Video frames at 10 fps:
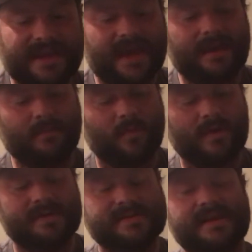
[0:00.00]
game
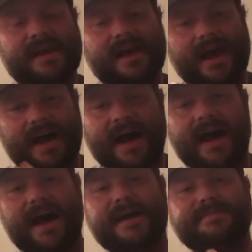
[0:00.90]
was
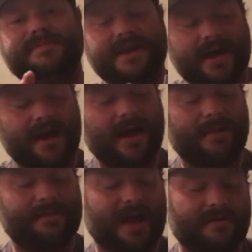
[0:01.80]
hyped
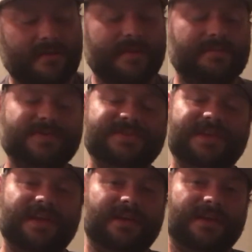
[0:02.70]
up. I remember
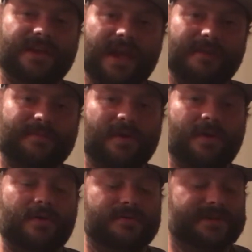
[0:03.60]
seeing in Game
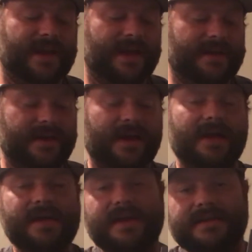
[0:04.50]
Pros and
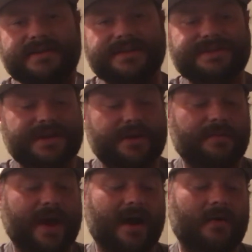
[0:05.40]

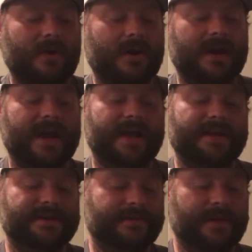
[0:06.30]
Nintendo Power
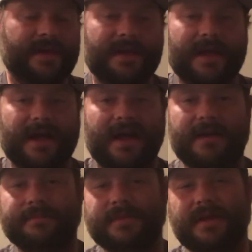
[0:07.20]
and
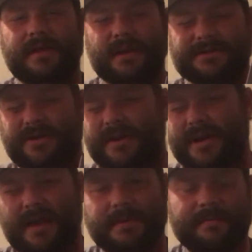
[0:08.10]
Electronic
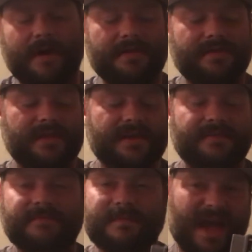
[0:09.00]
Gaming
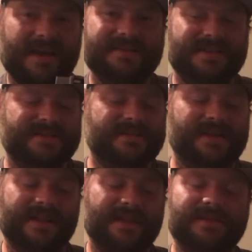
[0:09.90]
Monthly, magazines
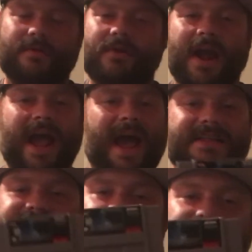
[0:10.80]
like that. There were ads for